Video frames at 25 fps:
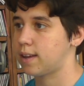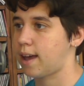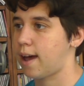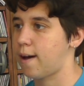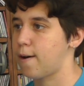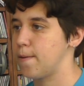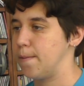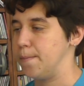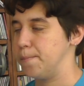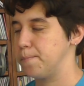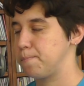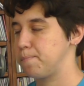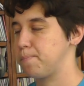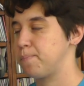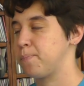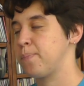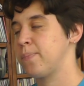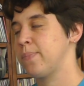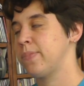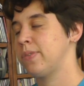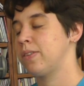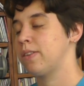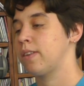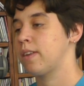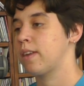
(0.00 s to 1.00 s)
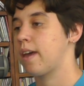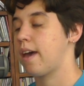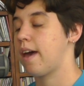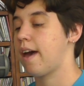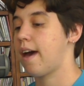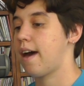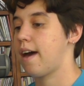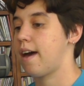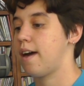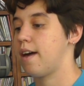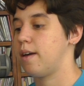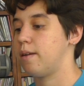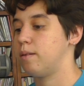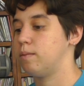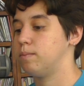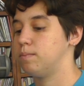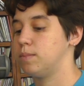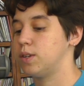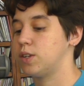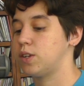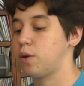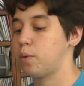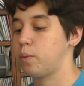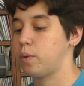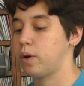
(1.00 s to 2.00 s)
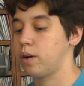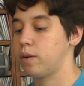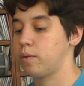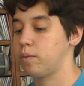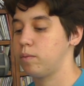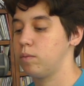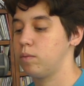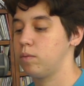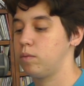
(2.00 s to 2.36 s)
out. So we're